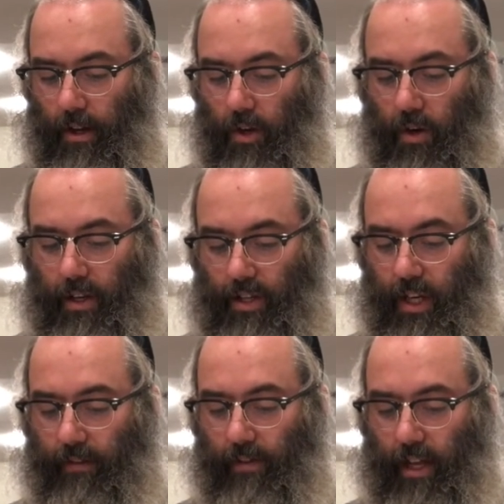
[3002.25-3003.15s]

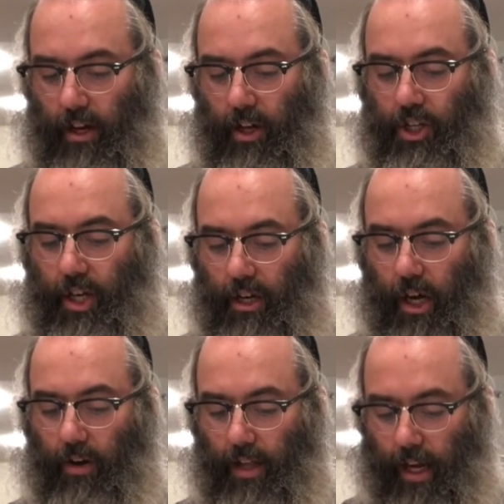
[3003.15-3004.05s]
Ukasiv v'lachoshech
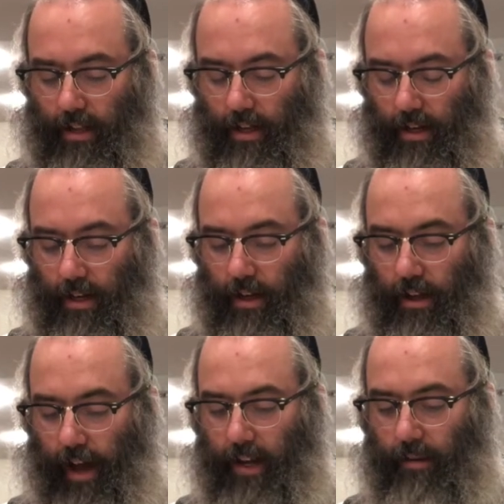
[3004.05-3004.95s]
kara laila,
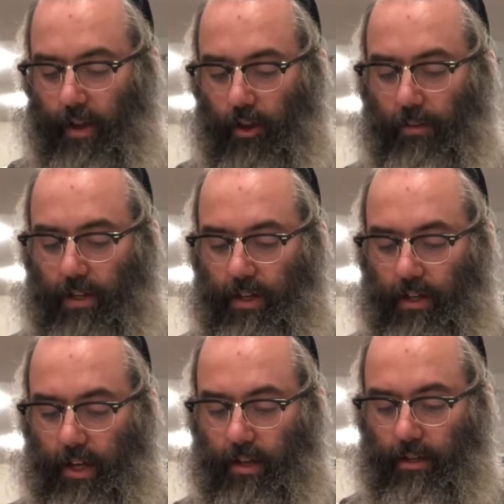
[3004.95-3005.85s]
and another pasuk
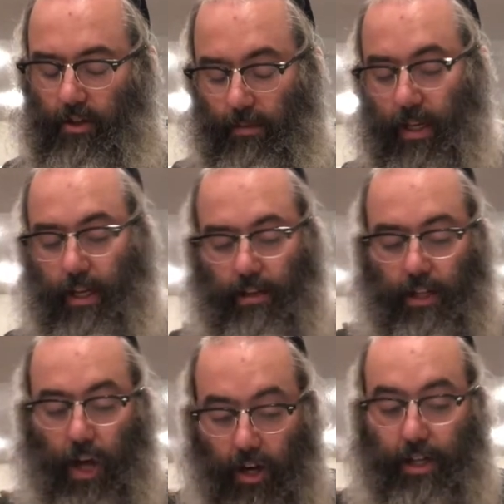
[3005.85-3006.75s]
says, so meaning the
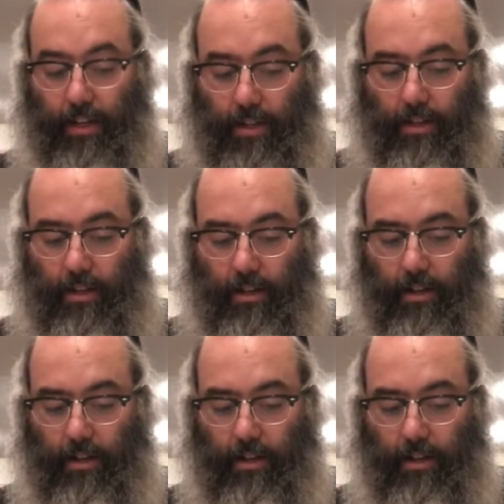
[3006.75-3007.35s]
darkness,